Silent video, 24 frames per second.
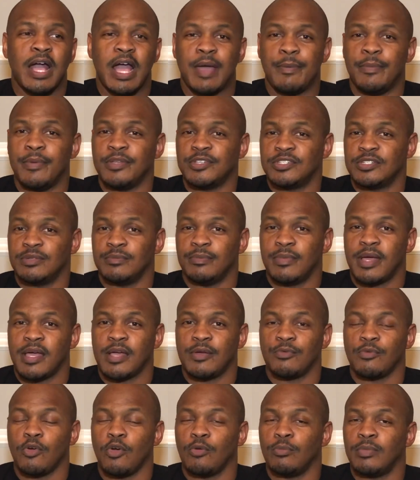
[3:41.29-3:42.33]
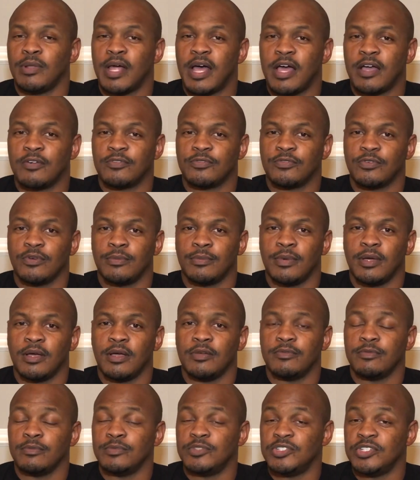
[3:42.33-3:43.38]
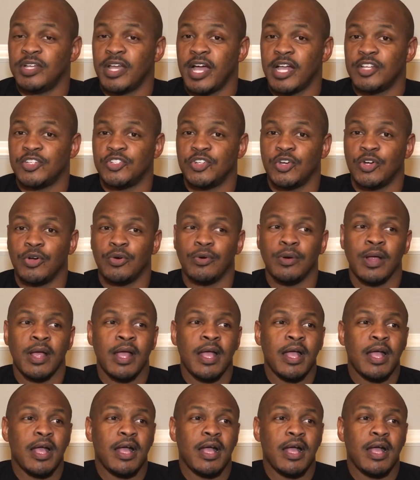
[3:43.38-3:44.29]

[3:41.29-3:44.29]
I mentioned my Roadblock from G.I. Joe.